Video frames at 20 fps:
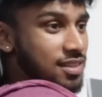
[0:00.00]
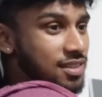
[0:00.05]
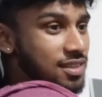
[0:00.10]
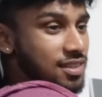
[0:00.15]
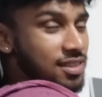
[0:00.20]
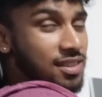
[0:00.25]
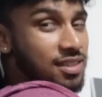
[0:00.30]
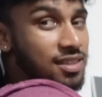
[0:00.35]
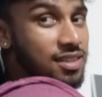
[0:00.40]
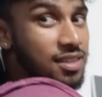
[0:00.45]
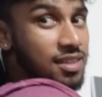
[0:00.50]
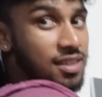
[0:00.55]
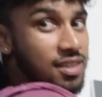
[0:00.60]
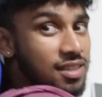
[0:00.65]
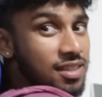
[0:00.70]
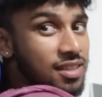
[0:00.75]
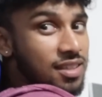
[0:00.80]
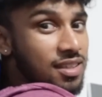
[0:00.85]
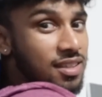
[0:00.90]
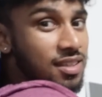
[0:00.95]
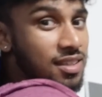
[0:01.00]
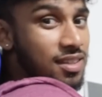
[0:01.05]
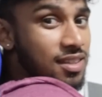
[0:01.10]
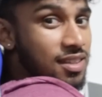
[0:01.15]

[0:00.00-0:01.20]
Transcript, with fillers: on the regular.